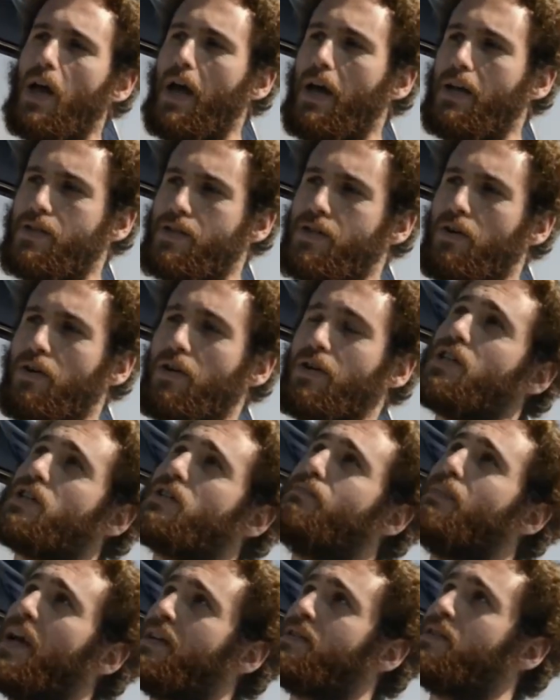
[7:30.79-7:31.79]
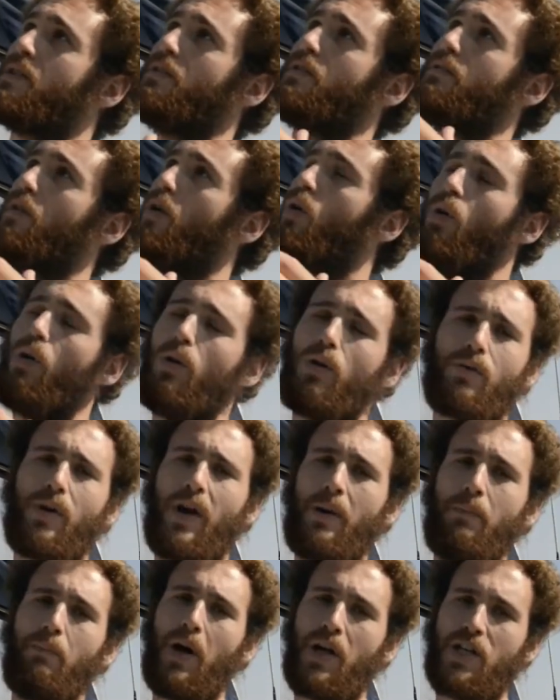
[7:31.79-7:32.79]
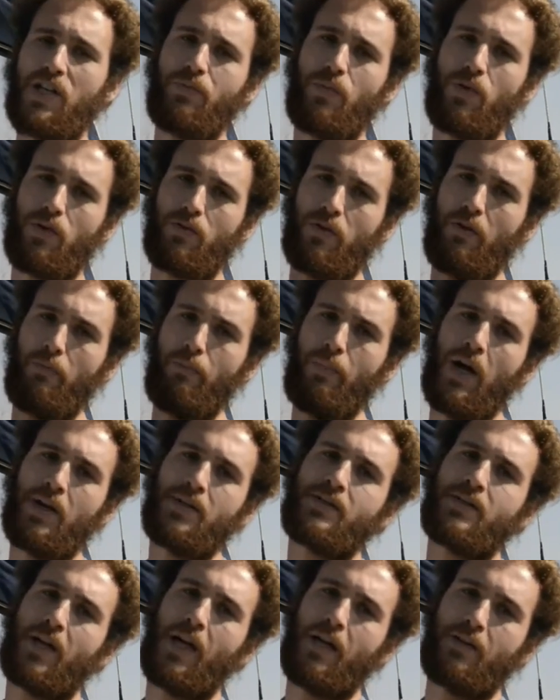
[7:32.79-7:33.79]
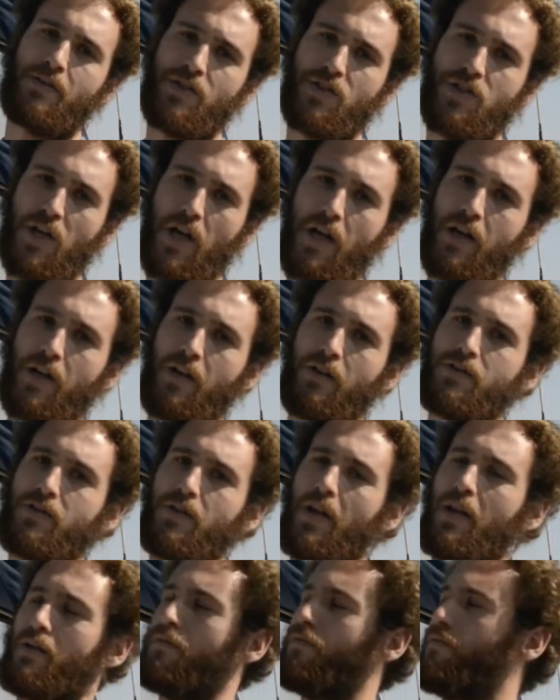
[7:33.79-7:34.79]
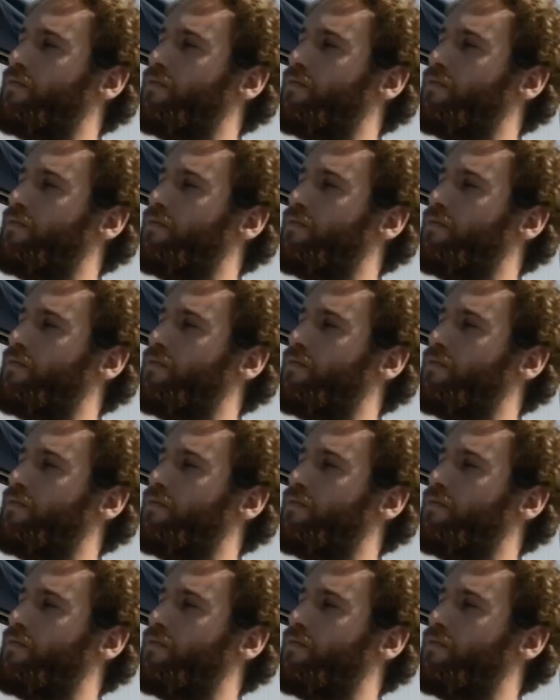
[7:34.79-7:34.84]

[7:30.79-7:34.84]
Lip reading: And so it just makes the whole array much more robust against shading, so that